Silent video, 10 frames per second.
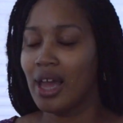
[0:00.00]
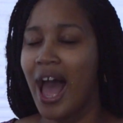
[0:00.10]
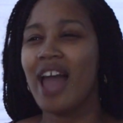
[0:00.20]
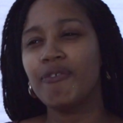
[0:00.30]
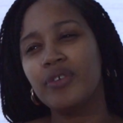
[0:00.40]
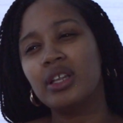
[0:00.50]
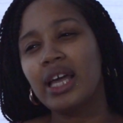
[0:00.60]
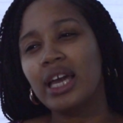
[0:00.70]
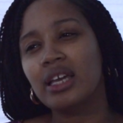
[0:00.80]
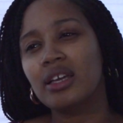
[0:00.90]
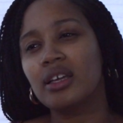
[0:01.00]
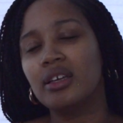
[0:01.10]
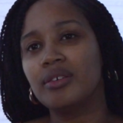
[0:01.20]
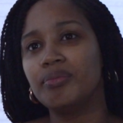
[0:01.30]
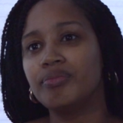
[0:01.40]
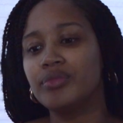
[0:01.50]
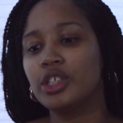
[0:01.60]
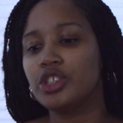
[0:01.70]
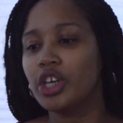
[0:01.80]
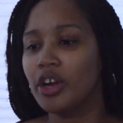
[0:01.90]
I feel like
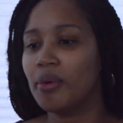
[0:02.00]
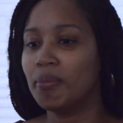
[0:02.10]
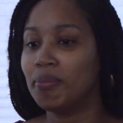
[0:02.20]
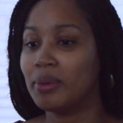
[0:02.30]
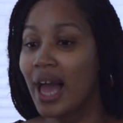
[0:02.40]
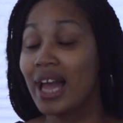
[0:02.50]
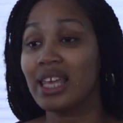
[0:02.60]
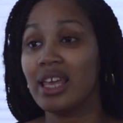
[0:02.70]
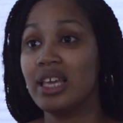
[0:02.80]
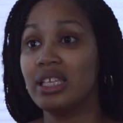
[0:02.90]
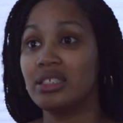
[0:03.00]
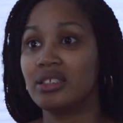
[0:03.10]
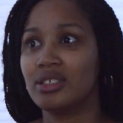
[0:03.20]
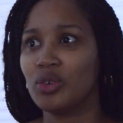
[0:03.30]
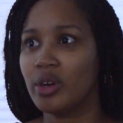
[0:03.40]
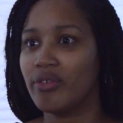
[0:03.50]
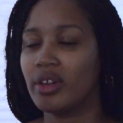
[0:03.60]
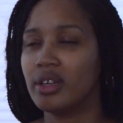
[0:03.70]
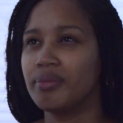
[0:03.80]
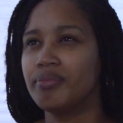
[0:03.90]
the term Black is sort of
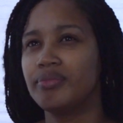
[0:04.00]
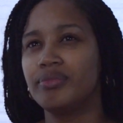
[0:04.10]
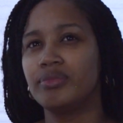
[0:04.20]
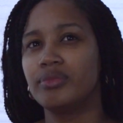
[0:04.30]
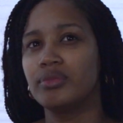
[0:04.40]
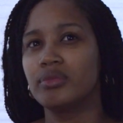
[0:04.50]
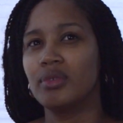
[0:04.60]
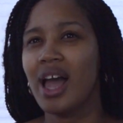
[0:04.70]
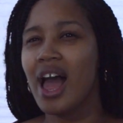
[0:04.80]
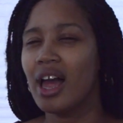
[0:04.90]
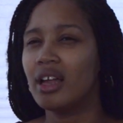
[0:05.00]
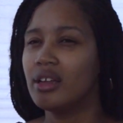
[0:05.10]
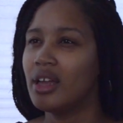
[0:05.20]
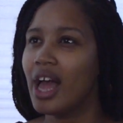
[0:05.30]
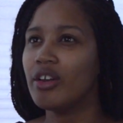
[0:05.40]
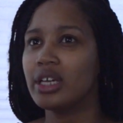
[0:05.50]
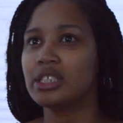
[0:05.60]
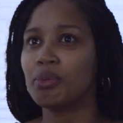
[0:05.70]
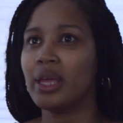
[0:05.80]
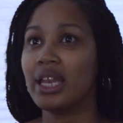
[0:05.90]
a, I'm not
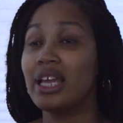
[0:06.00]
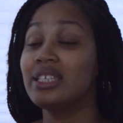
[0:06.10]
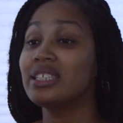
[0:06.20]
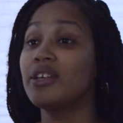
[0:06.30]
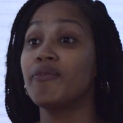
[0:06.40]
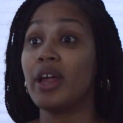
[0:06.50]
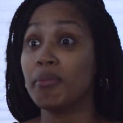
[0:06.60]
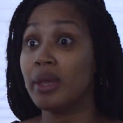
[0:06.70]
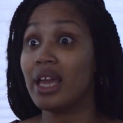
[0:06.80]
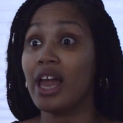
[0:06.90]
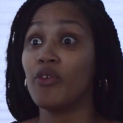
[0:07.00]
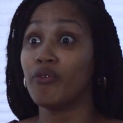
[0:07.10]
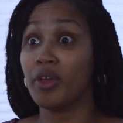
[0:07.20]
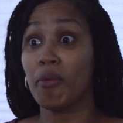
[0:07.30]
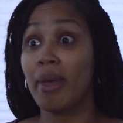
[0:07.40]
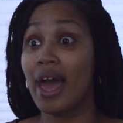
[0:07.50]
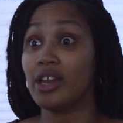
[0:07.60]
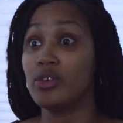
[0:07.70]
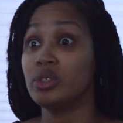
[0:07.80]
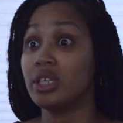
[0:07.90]
explaining it. It doesn't offend me. I don't feel
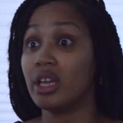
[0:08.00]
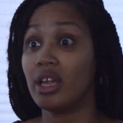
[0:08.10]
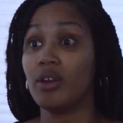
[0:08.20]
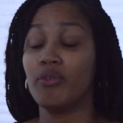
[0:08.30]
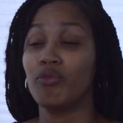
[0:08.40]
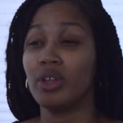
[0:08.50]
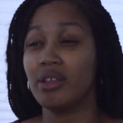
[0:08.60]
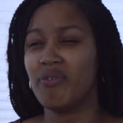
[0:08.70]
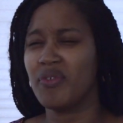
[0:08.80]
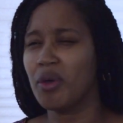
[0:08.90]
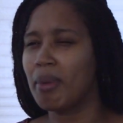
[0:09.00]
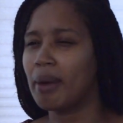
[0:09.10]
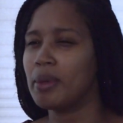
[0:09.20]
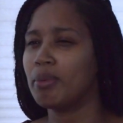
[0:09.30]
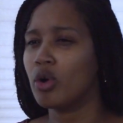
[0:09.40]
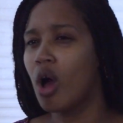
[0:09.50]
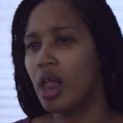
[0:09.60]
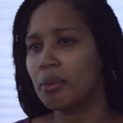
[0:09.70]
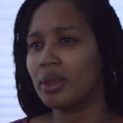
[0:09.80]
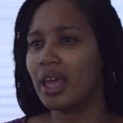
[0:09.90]
bad using it. I don't really feel bad people
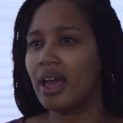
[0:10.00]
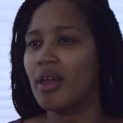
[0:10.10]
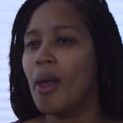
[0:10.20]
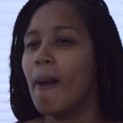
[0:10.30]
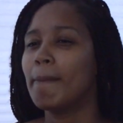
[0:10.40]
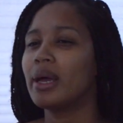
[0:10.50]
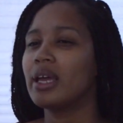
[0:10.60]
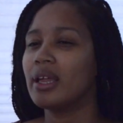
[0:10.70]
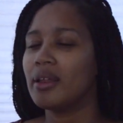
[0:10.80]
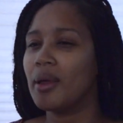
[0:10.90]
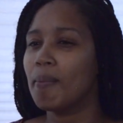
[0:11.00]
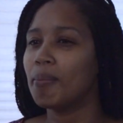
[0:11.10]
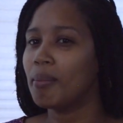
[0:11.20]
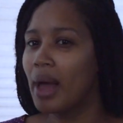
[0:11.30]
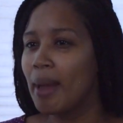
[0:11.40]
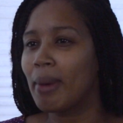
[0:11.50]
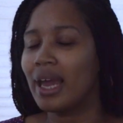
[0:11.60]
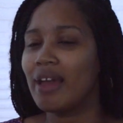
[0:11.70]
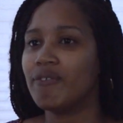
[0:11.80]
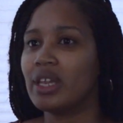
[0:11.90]
calling me that. But in my
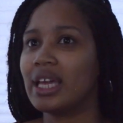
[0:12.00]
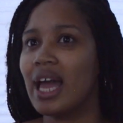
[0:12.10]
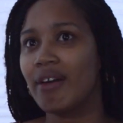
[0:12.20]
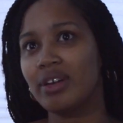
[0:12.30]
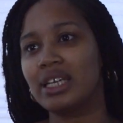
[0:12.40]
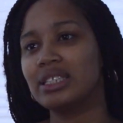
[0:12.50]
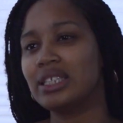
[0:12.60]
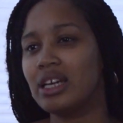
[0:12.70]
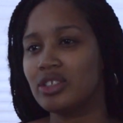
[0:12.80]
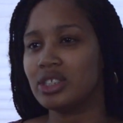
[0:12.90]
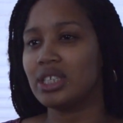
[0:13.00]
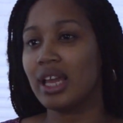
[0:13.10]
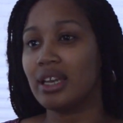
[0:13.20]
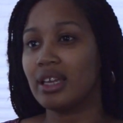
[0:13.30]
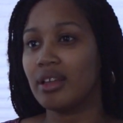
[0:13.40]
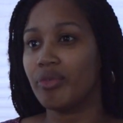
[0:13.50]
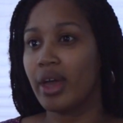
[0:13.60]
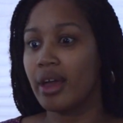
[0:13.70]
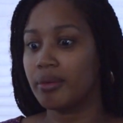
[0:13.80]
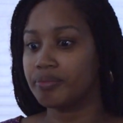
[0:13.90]
mind, I feel like I have an understanding
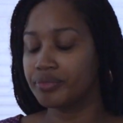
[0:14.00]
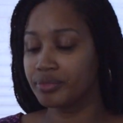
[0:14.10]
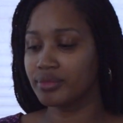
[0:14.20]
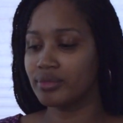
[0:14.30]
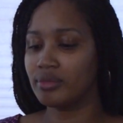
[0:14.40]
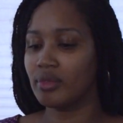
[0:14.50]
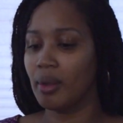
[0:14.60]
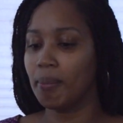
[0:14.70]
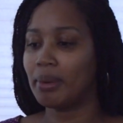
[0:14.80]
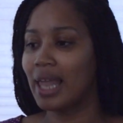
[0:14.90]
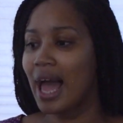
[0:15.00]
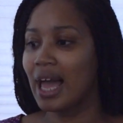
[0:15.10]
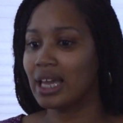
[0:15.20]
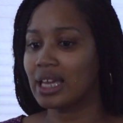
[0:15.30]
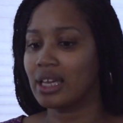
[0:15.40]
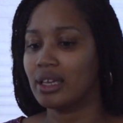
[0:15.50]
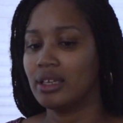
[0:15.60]
that Black